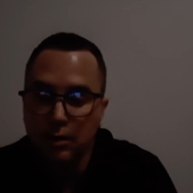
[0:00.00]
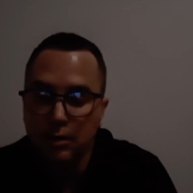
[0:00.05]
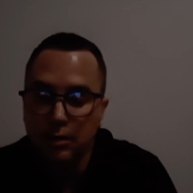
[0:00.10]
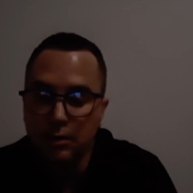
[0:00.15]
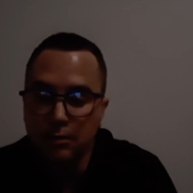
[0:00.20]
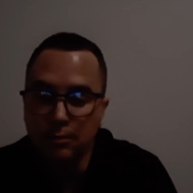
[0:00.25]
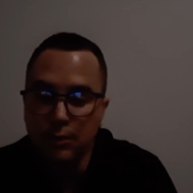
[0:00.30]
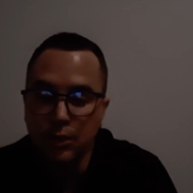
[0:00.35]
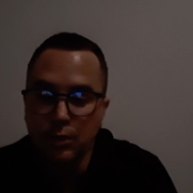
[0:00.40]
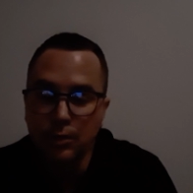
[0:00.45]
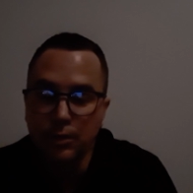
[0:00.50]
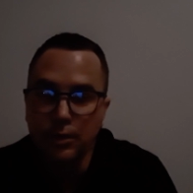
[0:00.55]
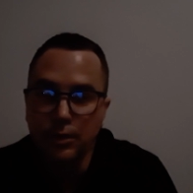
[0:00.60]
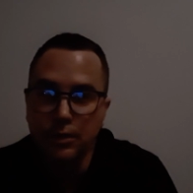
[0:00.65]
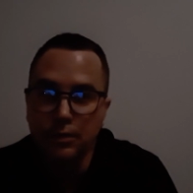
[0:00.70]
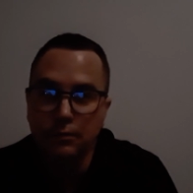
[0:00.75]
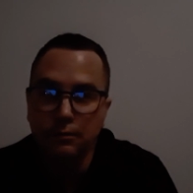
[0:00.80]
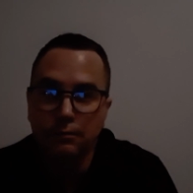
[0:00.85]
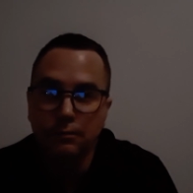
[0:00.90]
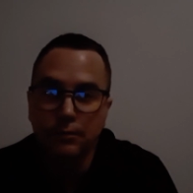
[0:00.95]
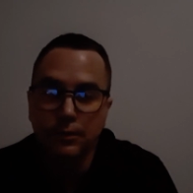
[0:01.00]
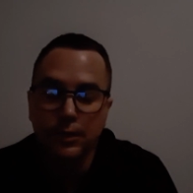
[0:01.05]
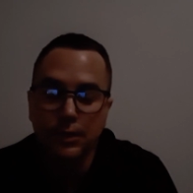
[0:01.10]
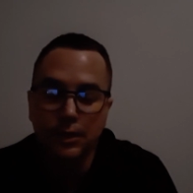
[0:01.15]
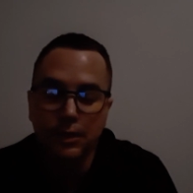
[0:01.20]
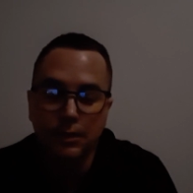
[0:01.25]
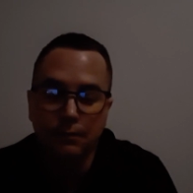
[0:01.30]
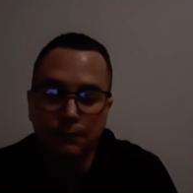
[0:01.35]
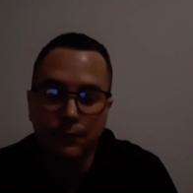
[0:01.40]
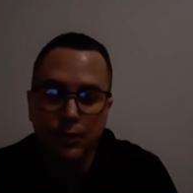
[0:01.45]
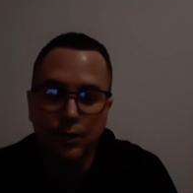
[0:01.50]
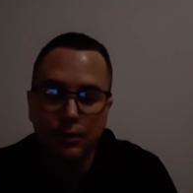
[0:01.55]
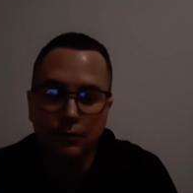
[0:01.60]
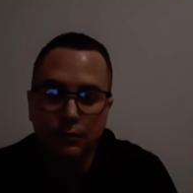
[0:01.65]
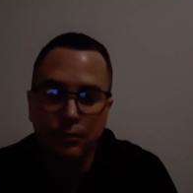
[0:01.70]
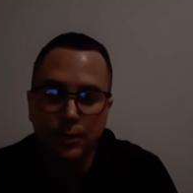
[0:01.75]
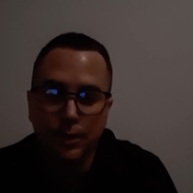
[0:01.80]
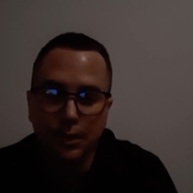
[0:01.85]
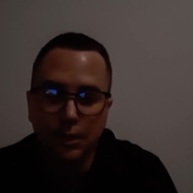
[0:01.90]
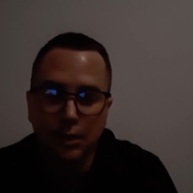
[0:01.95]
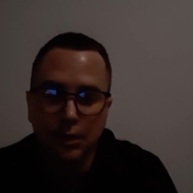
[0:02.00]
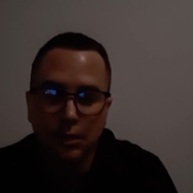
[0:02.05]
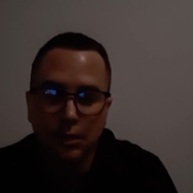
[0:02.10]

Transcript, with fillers: community to get involved with.